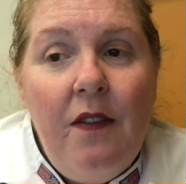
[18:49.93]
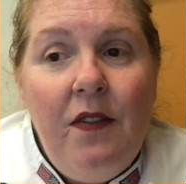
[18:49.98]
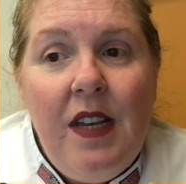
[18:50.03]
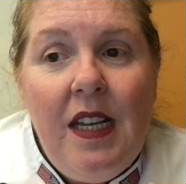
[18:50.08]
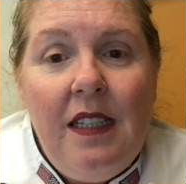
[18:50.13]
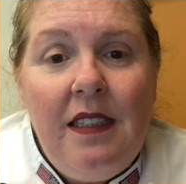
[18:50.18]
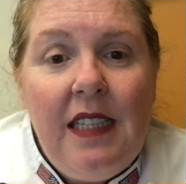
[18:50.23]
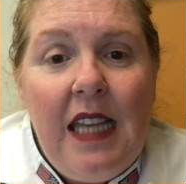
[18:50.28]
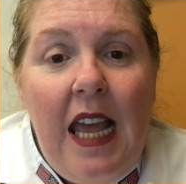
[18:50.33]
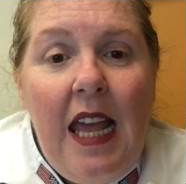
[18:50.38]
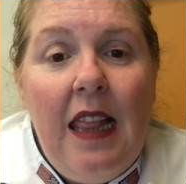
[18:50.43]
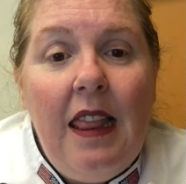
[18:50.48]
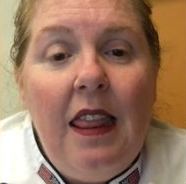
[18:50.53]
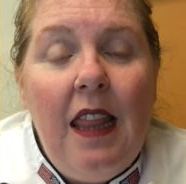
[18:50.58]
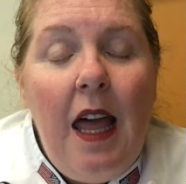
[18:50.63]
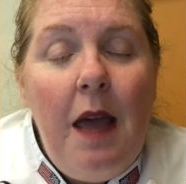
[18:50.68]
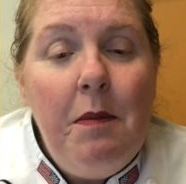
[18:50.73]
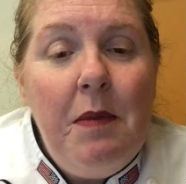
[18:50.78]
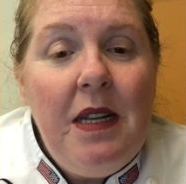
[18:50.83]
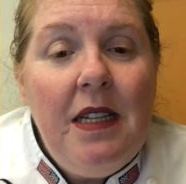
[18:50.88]
it's a
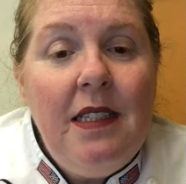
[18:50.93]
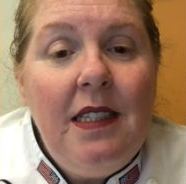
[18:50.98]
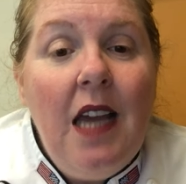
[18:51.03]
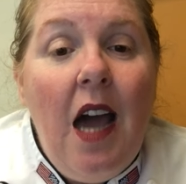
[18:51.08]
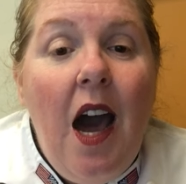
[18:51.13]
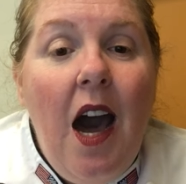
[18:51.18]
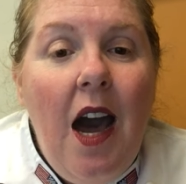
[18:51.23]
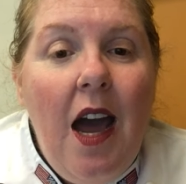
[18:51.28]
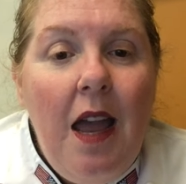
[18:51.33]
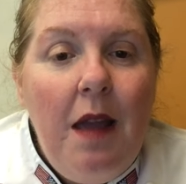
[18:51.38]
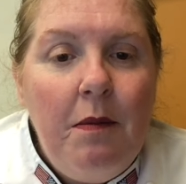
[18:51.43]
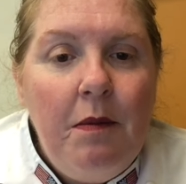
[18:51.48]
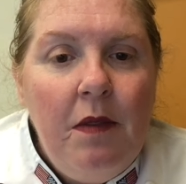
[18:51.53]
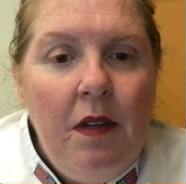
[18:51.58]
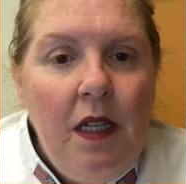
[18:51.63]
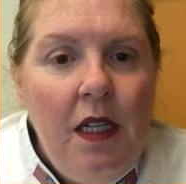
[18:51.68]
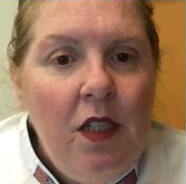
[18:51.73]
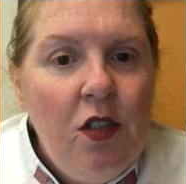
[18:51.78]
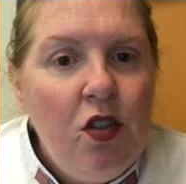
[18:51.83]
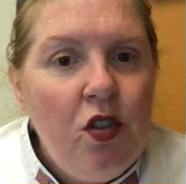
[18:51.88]
lemon thyme.
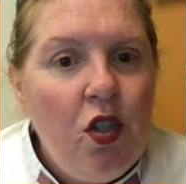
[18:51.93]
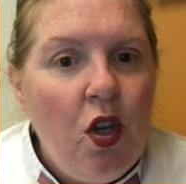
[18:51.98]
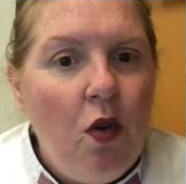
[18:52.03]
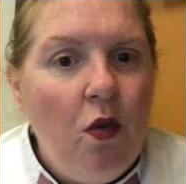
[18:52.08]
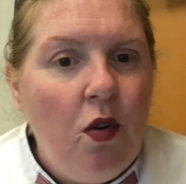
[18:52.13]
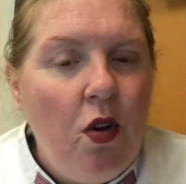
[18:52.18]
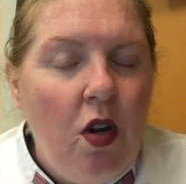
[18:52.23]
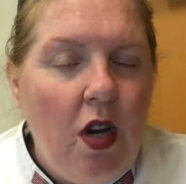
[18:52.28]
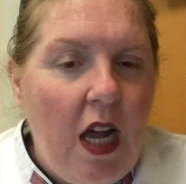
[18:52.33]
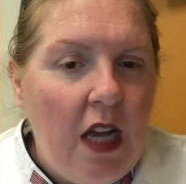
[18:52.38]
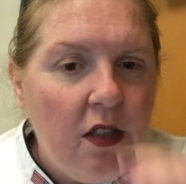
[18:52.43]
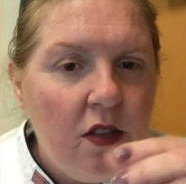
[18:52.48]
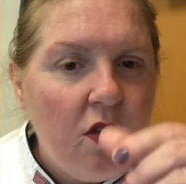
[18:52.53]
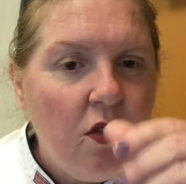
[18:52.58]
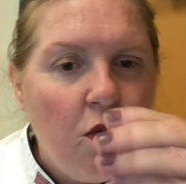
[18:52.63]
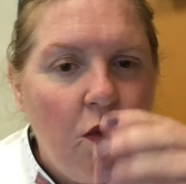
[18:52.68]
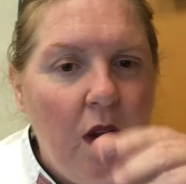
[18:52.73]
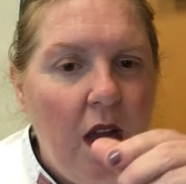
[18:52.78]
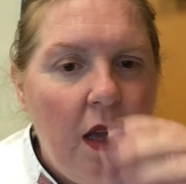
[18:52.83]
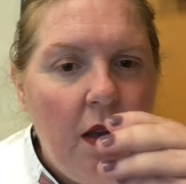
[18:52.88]
It's so good. I
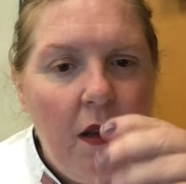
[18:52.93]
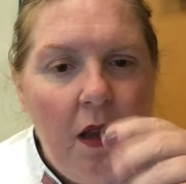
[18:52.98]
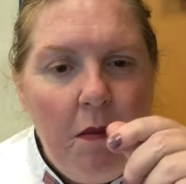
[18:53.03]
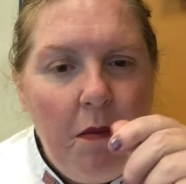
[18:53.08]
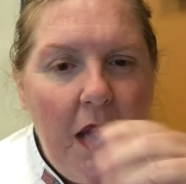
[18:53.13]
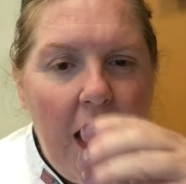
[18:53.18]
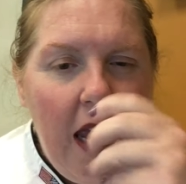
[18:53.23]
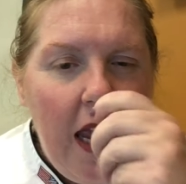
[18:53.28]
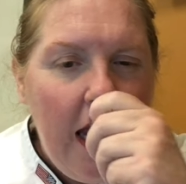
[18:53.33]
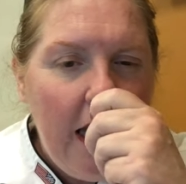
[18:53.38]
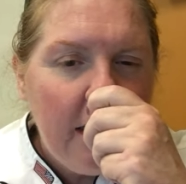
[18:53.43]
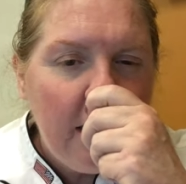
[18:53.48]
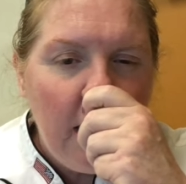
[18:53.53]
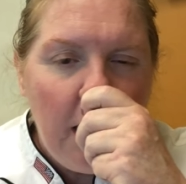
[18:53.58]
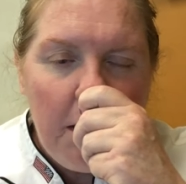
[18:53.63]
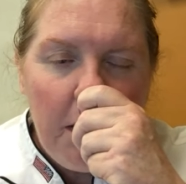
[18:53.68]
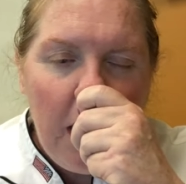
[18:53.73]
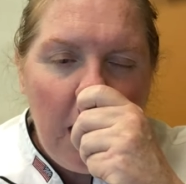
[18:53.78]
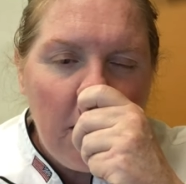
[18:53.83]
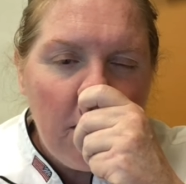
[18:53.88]
squeeze in my hands and
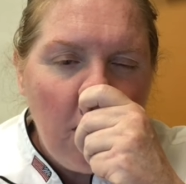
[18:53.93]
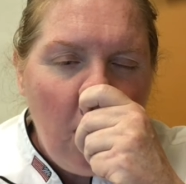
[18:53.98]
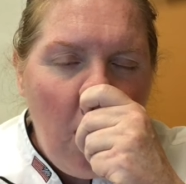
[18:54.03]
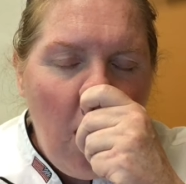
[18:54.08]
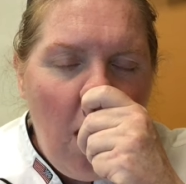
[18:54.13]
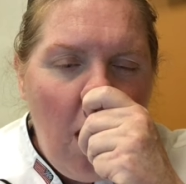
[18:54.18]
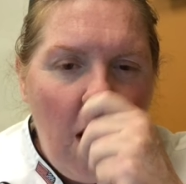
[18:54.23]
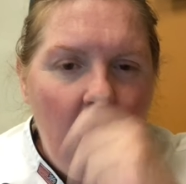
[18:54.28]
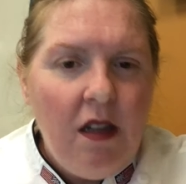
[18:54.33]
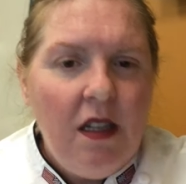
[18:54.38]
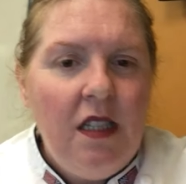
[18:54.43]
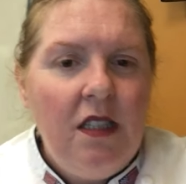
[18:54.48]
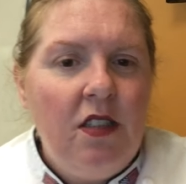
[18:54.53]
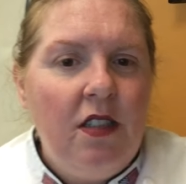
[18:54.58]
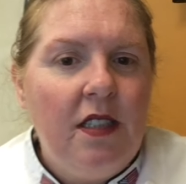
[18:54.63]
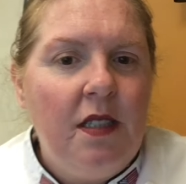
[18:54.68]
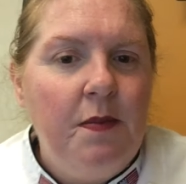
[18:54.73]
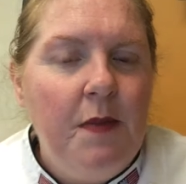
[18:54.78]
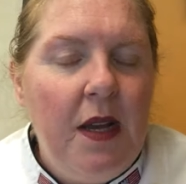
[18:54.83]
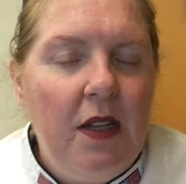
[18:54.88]
I'm like, oh, it
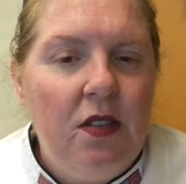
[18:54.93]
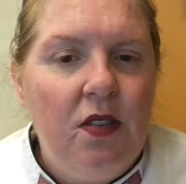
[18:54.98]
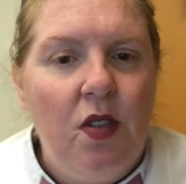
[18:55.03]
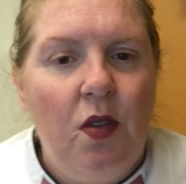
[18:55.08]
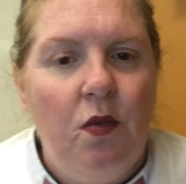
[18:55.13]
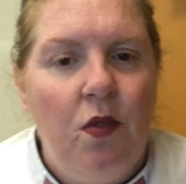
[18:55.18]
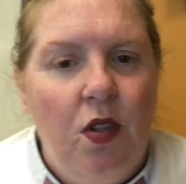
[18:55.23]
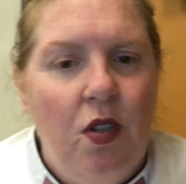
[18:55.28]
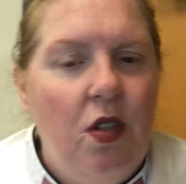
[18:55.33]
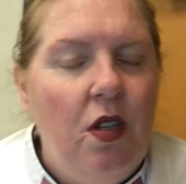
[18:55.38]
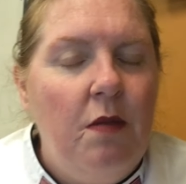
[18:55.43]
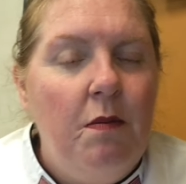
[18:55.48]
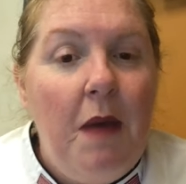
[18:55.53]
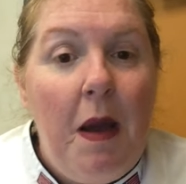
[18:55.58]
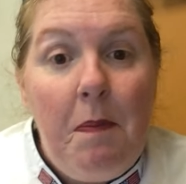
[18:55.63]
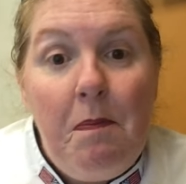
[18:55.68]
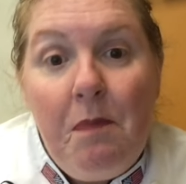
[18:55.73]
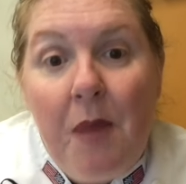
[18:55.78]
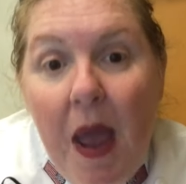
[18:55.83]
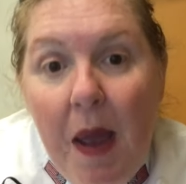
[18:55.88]
just smells so good. And
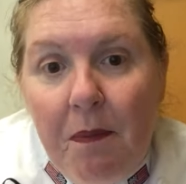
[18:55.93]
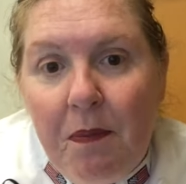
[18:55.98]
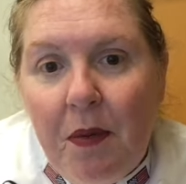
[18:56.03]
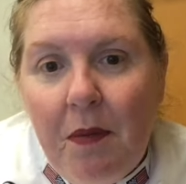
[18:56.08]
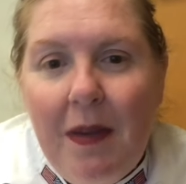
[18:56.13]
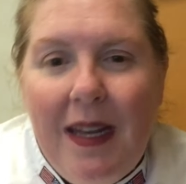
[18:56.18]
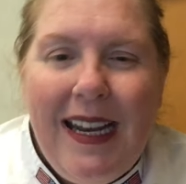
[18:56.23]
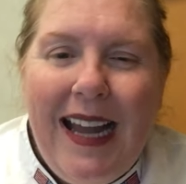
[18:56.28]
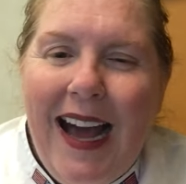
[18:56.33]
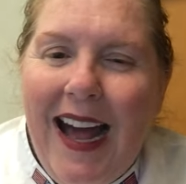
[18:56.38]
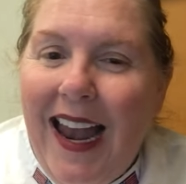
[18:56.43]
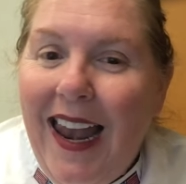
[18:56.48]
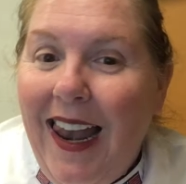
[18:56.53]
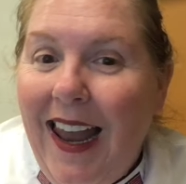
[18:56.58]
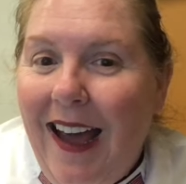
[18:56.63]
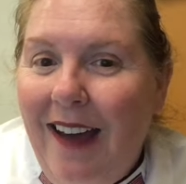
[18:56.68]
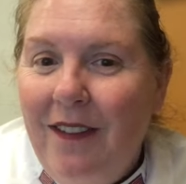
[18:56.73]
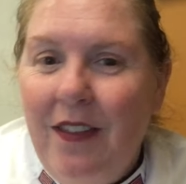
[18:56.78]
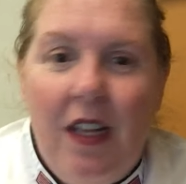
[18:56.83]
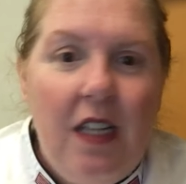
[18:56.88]
my peppermint, I
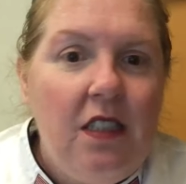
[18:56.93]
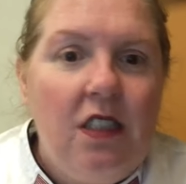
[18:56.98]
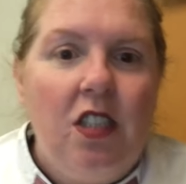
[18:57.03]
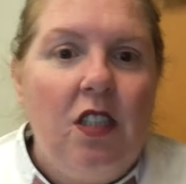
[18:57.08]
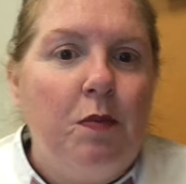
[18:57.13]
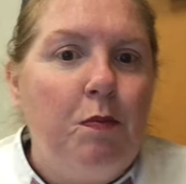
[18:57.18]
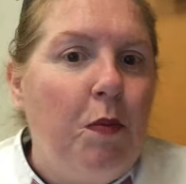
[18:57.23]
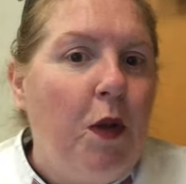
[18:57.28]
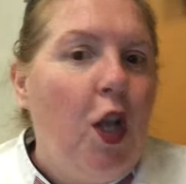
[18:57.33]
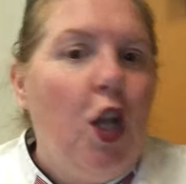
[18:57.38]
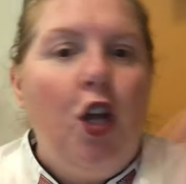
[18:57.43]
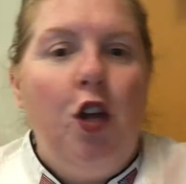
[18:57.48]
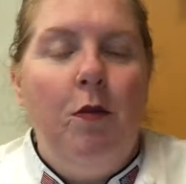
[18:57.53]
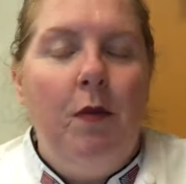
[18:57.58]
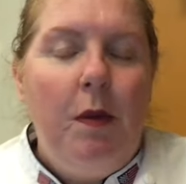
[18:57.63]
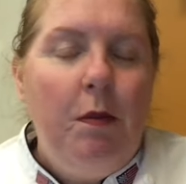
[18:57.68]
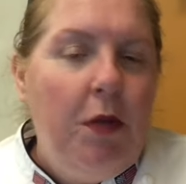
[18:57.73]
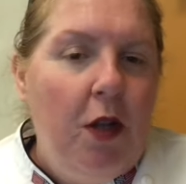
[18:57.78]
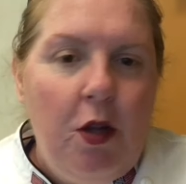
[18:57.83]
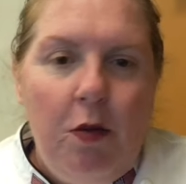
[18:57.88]
love it. It's just
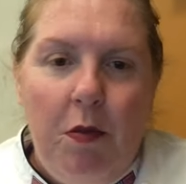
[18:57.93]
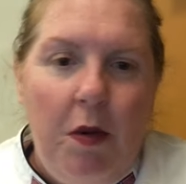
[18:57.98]
blooming.